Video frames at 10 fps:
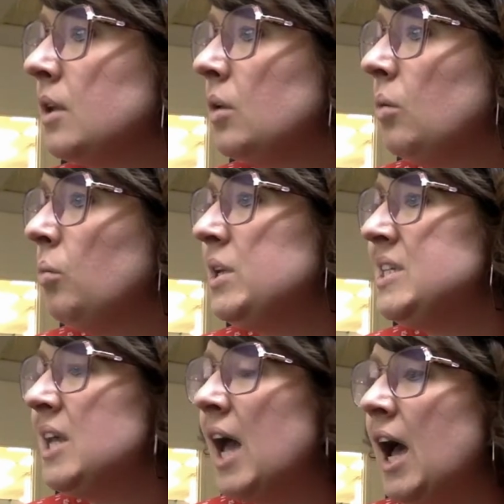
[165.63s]
We
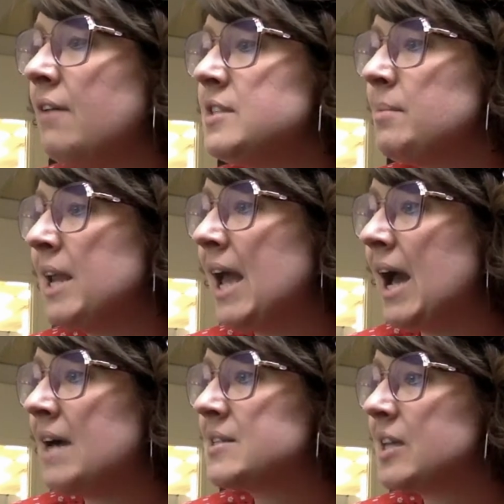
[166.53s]
did have somebody
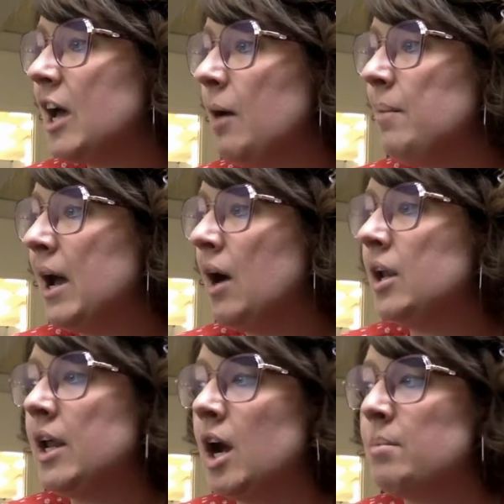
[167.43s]
ask
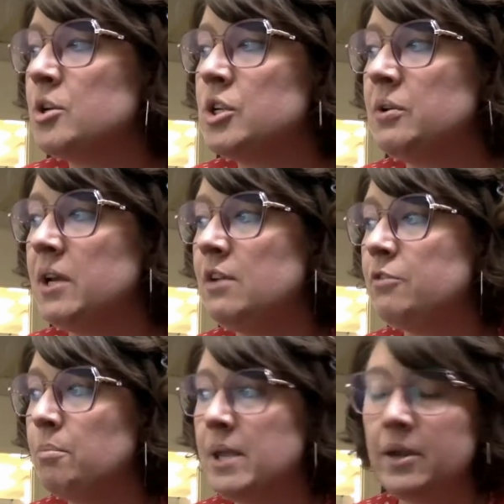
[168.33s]
about an opportunity
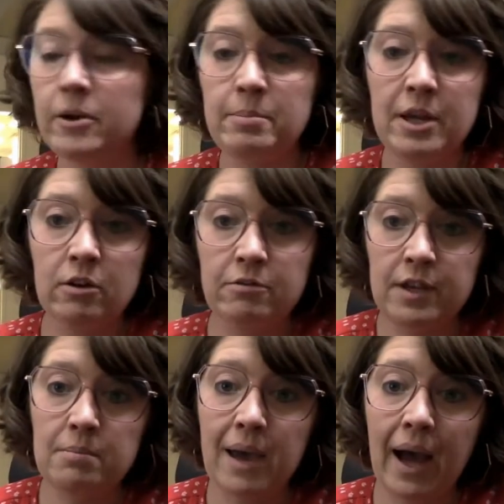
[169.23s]
for peer-to-peer
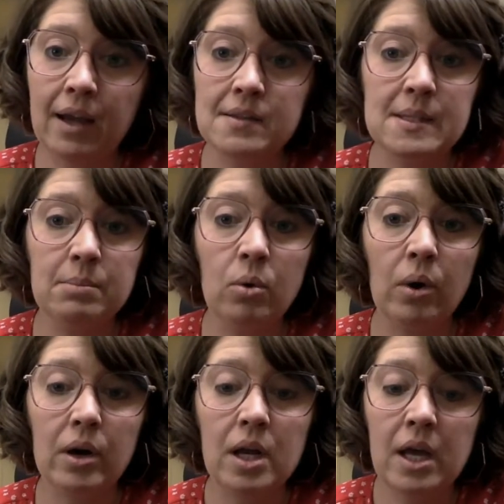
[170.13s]
feedback and
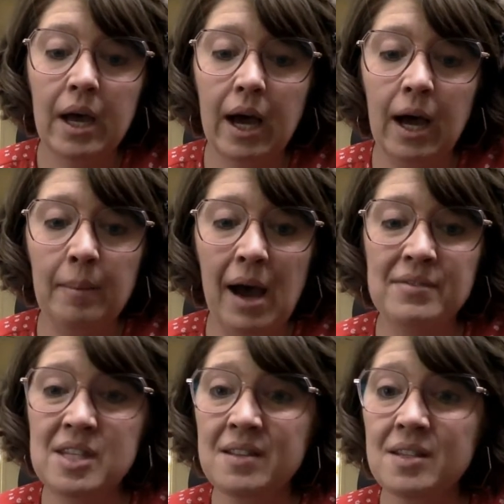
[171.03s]
support. I've
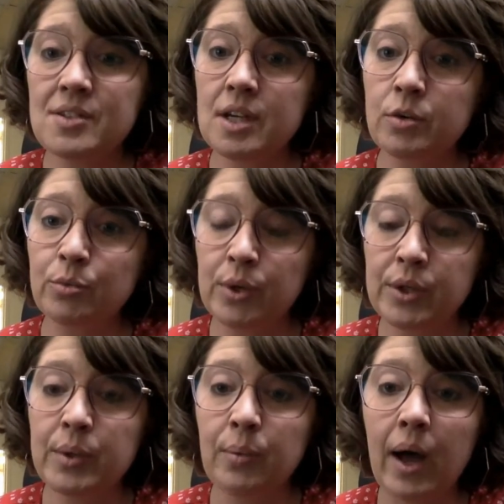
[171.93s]
seen this done
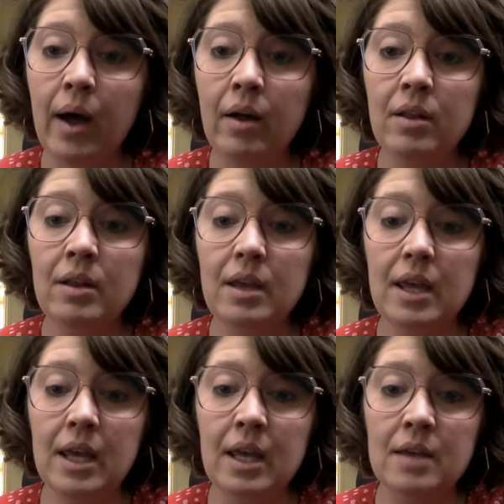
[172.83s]
really well
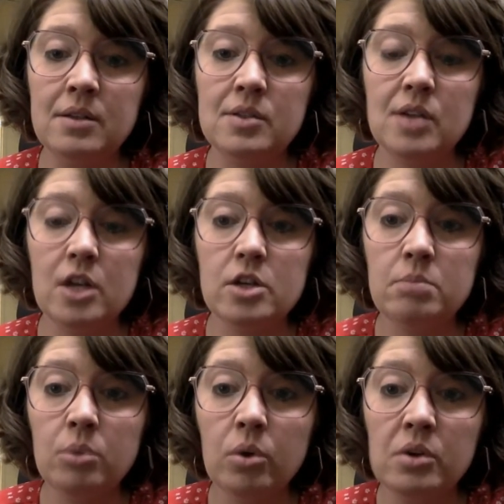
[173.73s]
in discussion
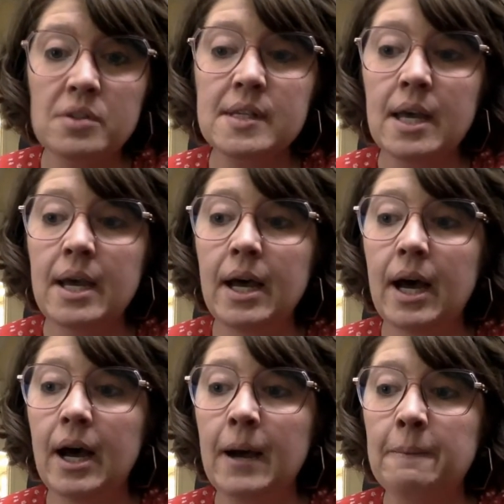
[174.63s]
boards,
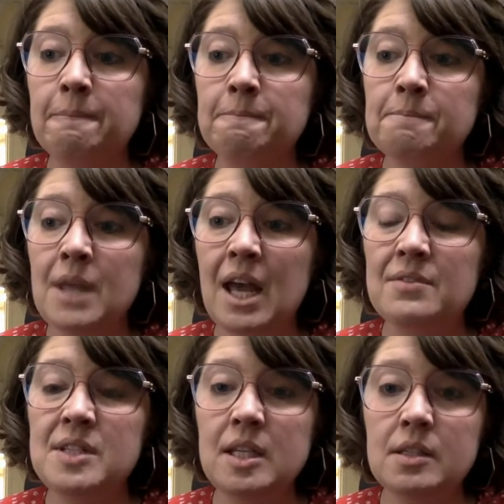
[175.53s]
and
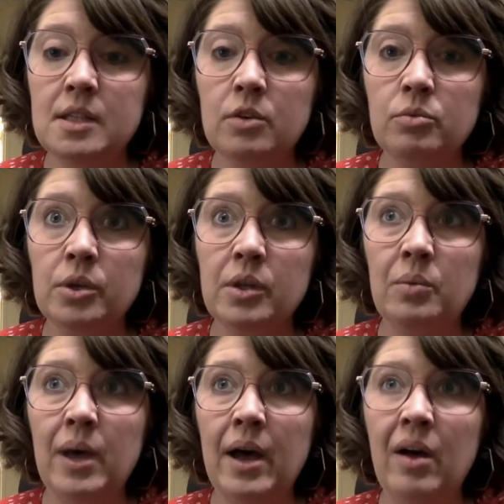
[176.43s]
I've seen it done really
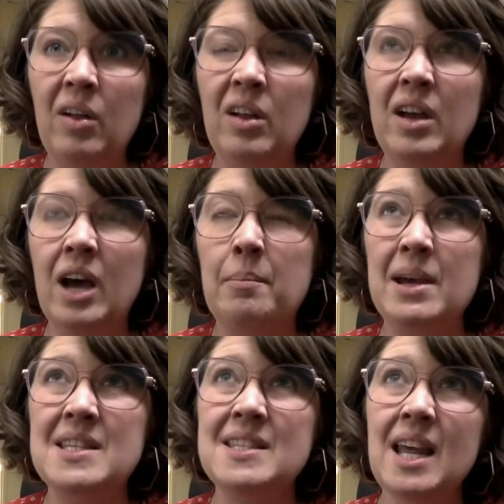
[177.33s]
well
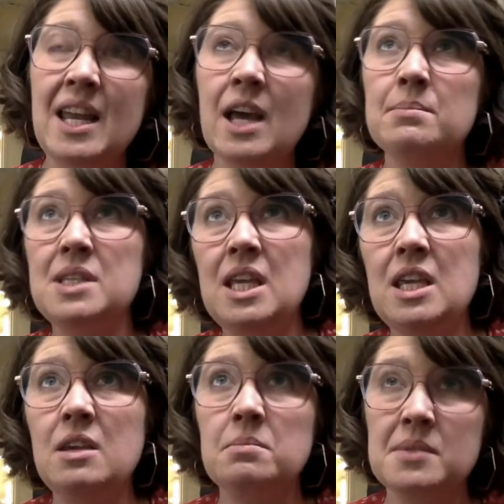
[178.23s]
by setting up
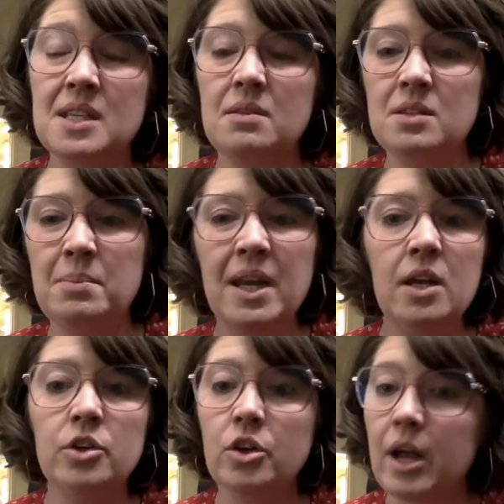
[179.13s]
teams. Depending
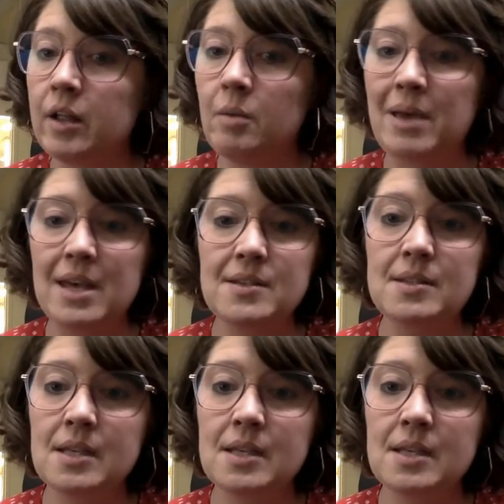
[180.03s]
on your LMS